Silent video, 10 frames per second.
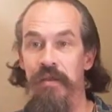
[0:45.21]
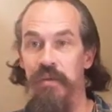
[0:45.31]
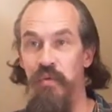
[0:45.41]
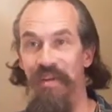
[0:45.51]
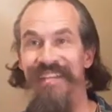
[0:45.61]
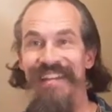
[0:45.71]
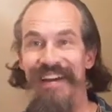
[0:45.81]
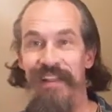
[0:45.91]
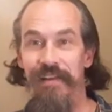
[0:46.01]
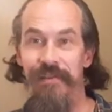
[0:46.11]

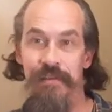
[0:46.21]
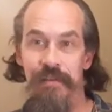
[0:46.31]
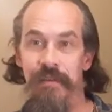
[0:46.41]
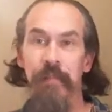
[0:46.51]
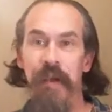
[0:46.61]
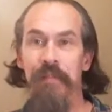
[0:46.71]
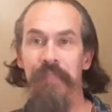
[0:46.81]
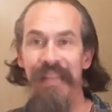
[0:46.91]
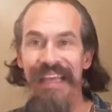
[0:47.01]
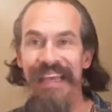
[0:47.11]
$20. My
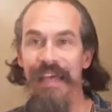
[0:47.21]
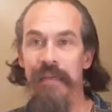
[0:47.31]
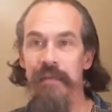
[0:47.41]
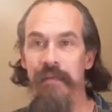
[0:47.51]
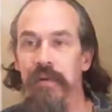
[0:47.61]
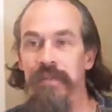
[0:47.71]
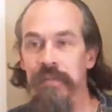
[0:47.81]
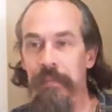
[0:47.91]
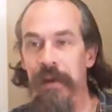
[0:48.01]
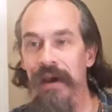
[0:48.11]
plan was
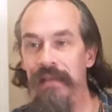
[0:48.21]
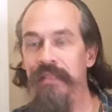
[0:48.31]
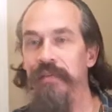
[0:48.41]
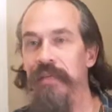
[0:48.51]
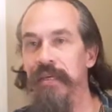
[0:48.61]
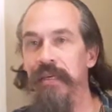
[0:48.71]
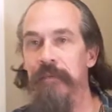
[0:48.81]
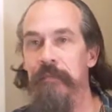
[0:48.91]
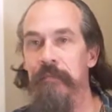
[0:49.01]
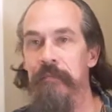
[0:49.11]
to possibly
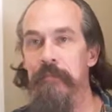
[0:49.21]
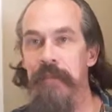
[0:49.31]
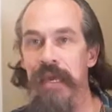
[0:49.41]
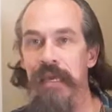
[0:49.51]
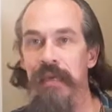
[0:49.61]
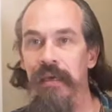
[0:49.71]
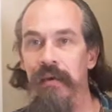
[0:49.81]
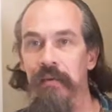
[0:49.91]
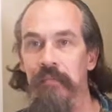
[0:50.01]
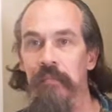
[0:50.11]
make
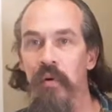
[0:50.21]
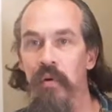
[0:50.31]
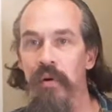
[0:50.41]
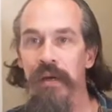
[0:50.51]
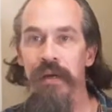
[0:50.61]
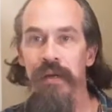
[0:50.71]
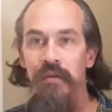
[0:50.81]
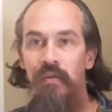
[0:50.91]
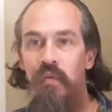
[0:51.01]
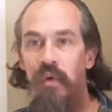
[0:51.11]
more
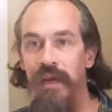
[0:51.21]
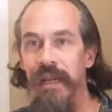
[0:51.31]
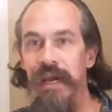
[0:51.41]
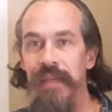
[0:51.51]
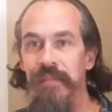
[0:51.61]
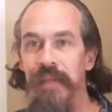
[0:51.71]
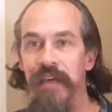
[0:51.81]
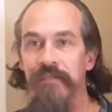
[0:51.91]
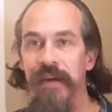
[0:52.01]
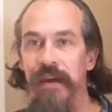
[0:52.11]
on one item that
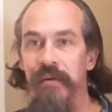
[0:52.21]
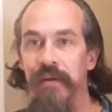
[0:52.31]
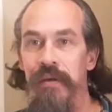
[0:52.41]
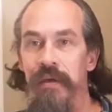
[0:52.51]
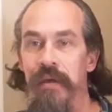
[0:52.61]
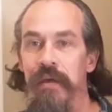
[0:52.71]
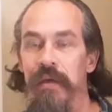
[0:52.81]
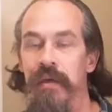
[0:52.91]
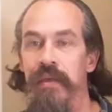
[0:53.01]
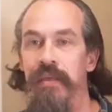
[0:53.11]
I found
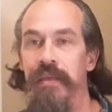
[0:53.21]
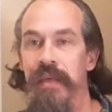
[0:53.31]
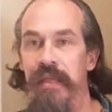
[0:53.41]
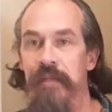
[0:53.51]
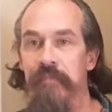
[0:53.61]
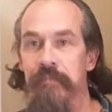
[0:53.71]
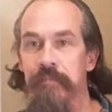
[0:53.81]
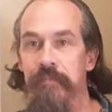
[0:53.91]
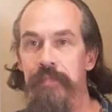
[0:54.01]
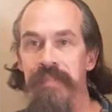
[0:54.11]
than
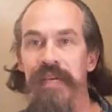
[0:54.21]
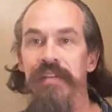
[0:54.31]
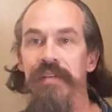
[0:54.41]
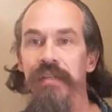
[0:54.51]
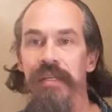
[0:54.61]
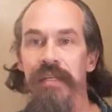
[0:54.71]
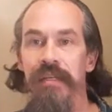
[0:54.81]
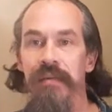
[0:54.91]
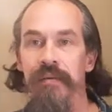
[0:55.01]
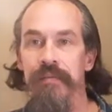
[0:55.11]

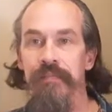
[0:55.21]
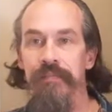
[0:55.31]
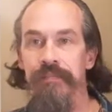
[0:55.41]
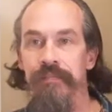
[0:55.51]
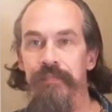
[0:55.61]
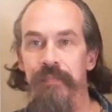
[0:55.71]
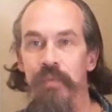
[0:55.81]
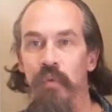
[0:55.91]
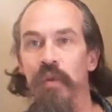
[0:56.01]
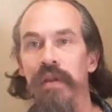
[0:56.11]
potentially
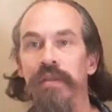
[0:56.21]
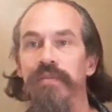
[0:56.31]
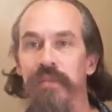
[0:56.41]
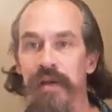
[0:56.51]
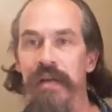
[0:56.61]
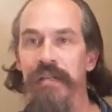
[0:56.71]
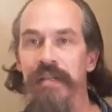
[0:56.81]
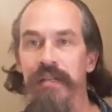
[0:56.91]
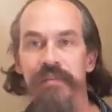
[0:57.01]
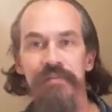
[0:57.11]
one of those garage
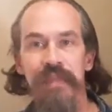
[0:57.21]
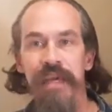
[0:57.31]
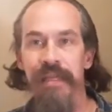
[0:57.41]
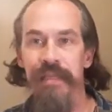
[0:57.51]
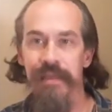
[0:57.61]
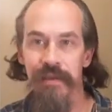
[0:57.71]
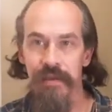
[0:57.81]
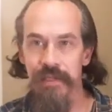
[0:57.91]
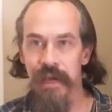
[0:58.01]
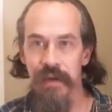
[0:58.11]
sailors made in their
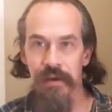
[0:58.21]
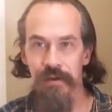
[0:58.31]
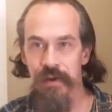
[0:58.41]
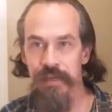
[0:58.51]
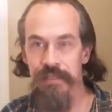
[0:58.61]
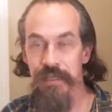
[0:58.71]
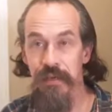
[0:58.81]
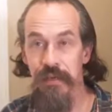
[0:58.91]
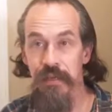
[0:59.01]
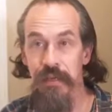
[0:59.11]
entire garage
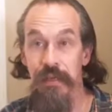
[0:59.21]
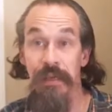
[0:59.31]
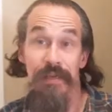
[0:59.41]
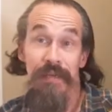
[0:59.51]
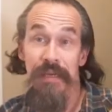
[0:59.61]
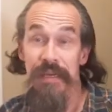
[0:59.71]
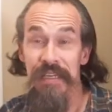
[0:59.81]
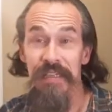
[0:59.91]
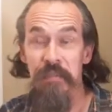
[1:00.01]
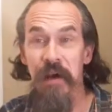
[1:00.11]
sale.
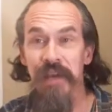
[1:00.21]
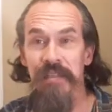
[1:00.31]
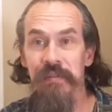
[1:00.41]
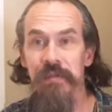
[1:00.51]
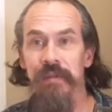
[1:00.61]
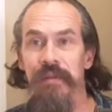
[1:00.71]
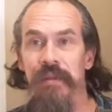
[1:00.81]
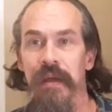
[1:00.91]
It's possible.